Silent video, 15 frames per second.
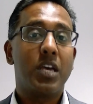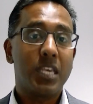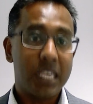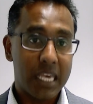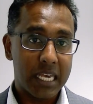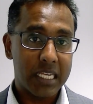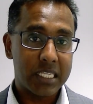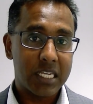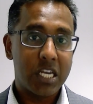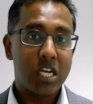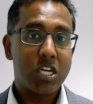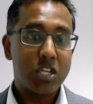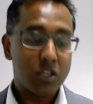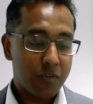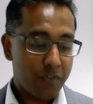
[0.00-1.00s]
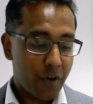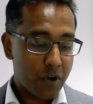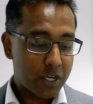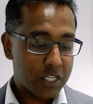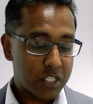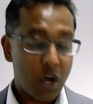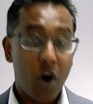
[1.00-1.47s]
years.
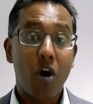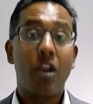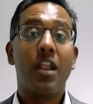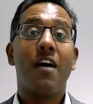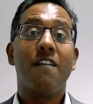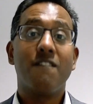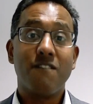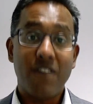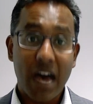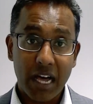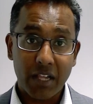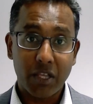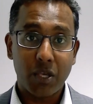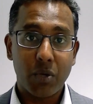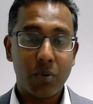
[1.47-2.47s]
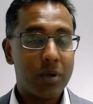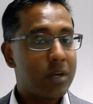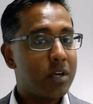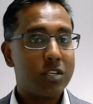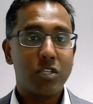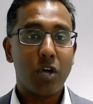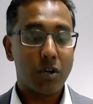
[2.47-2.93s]
Focus on value.
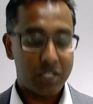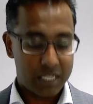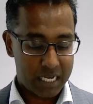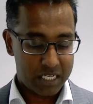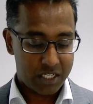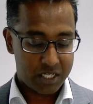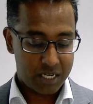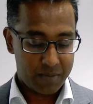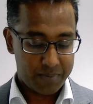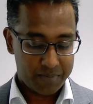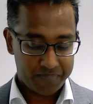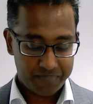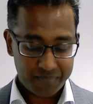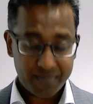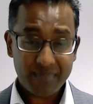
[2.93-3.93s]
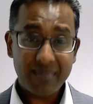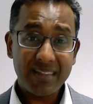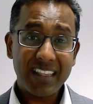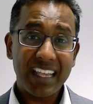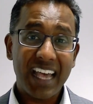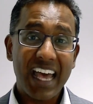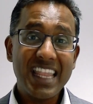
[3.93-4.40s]
Don't chase cheap.
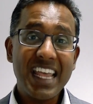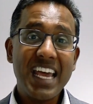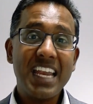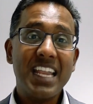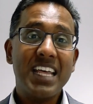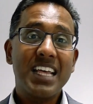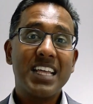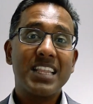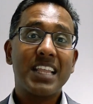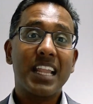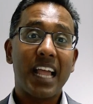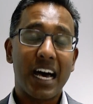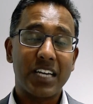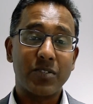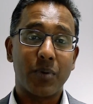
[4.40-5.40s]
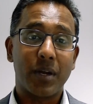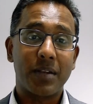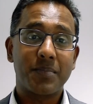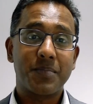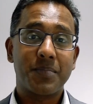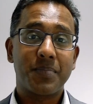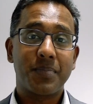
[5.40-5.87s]
And then the last one,
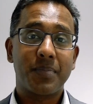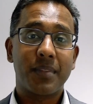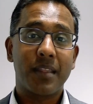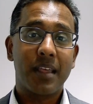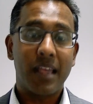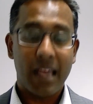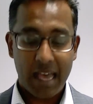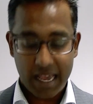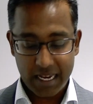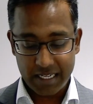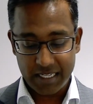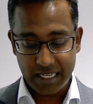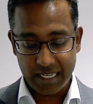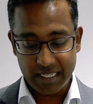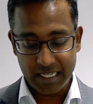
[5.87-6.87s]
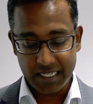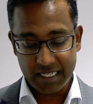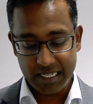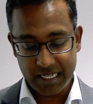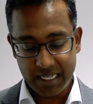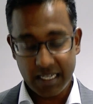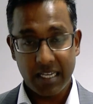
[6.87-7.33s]
and it's this,
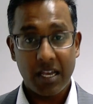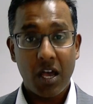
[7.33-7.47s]
it's